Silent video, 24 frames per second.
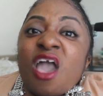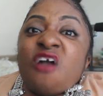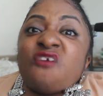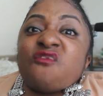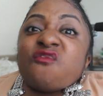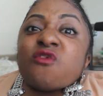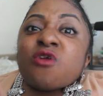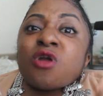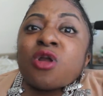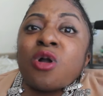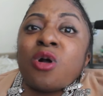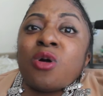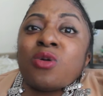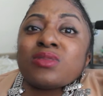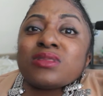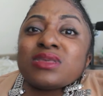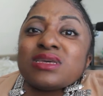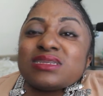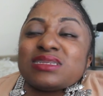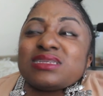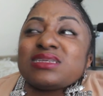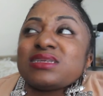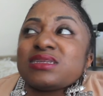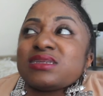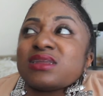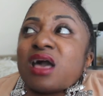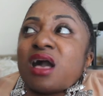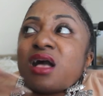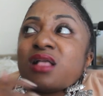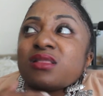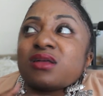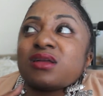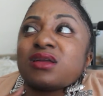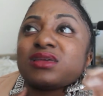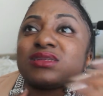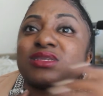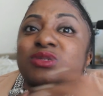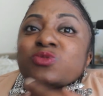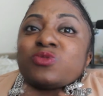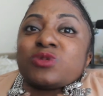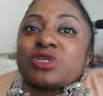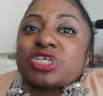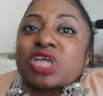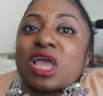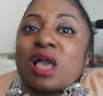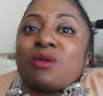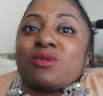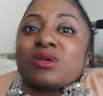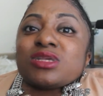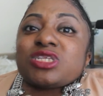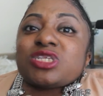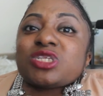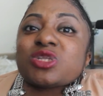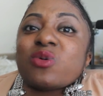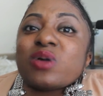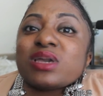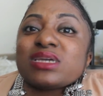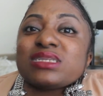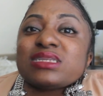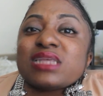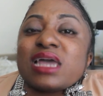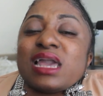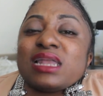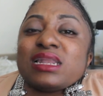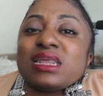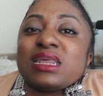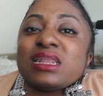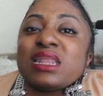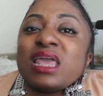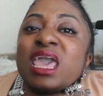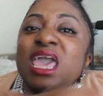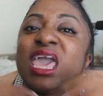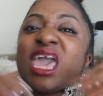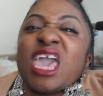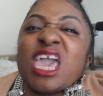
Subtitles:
for only $10, which I was so excited.